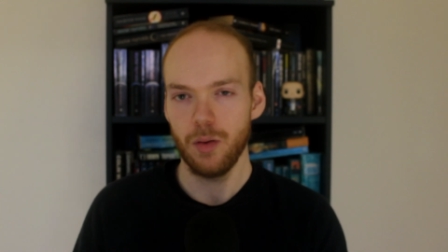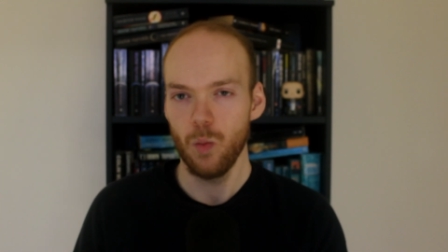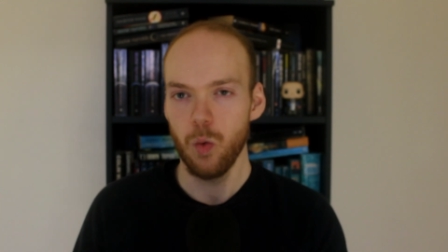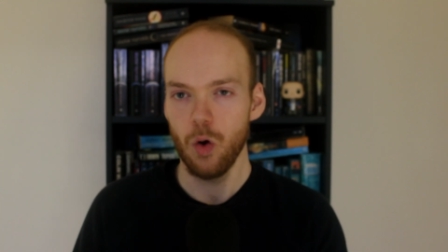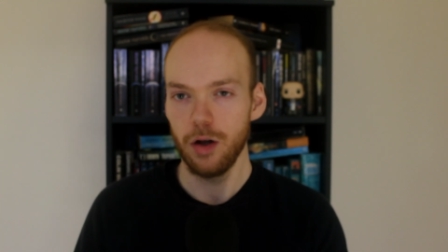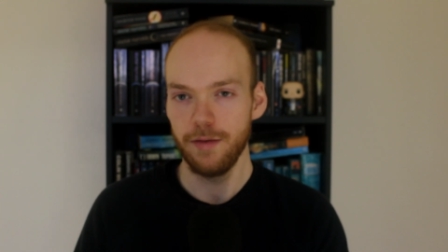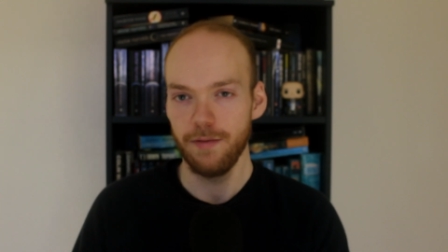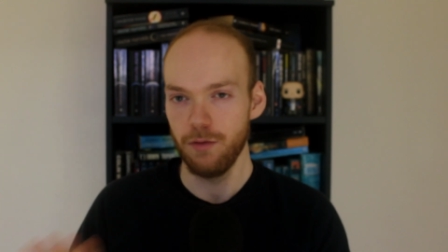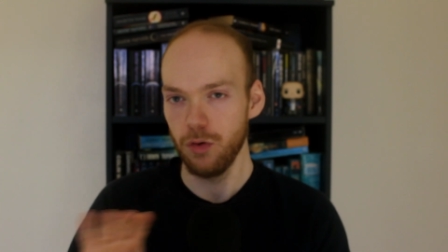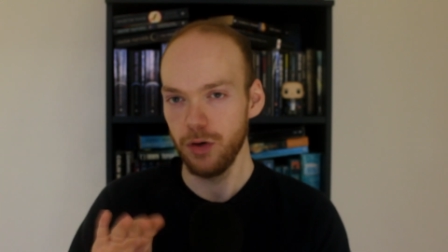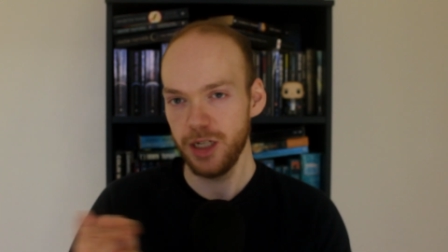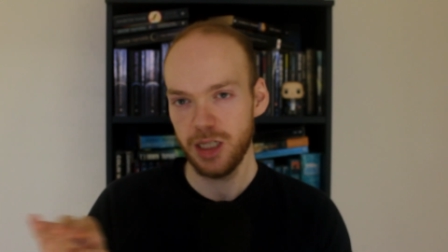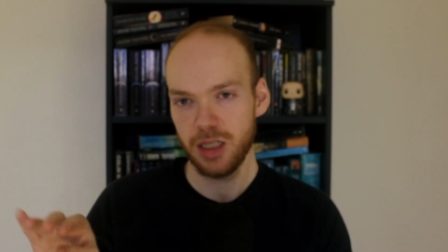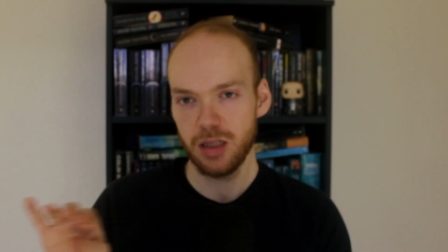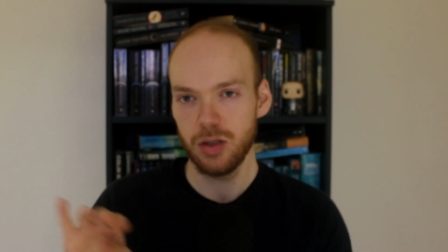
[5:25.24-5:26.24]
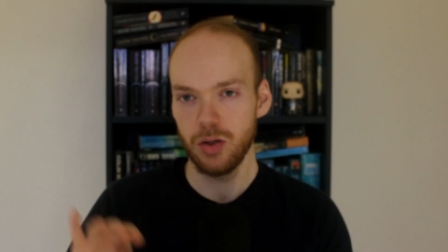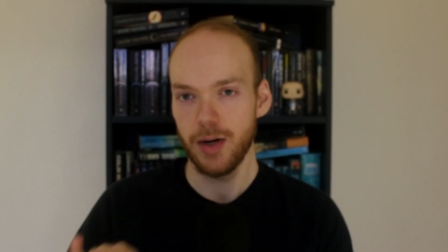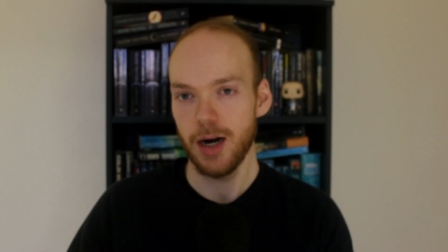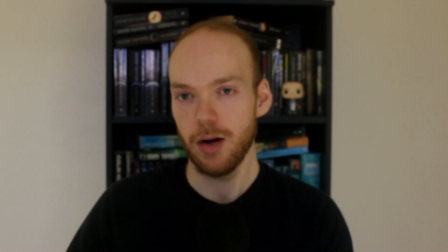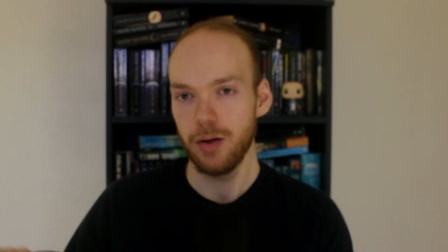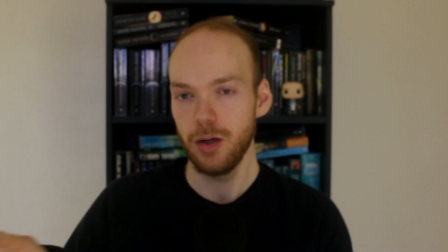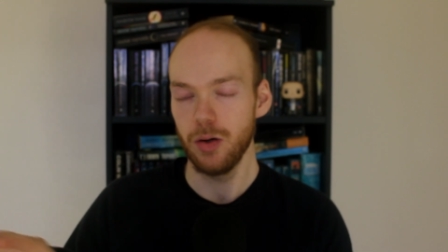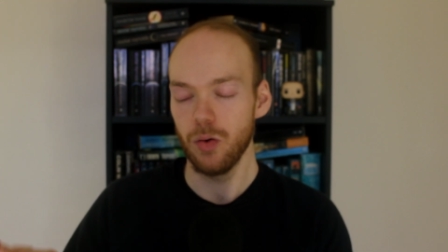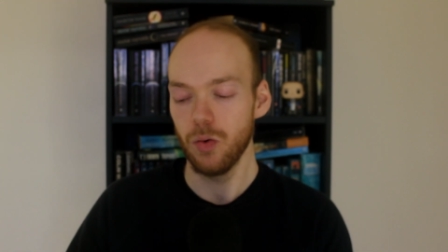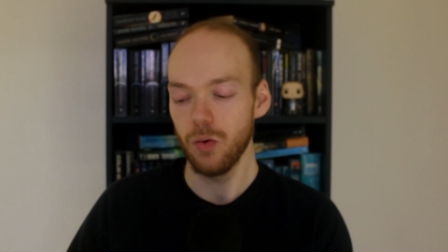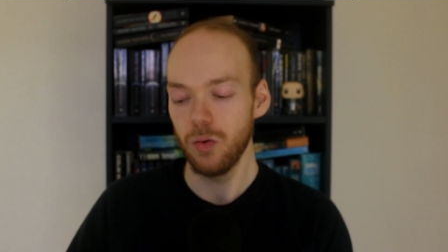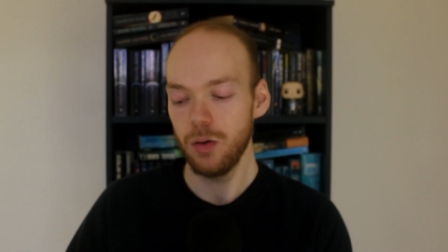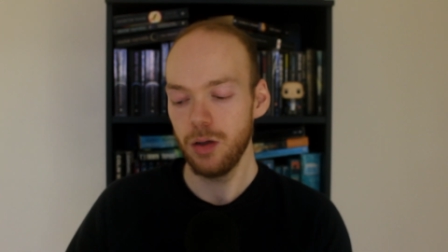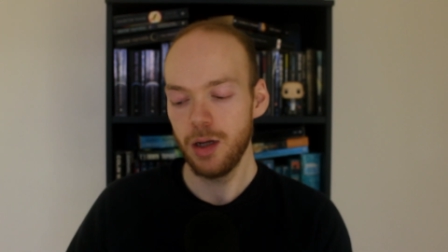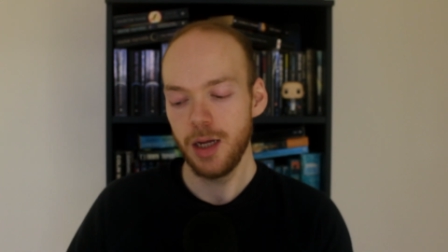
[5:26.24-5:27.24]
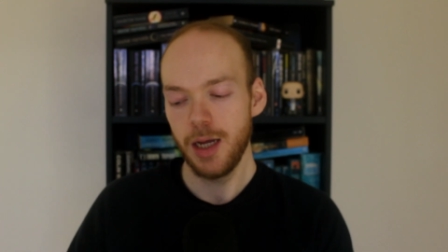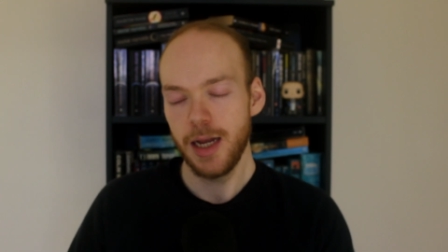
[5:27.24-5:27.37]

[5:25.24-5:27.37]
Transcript: one voice throughout it all.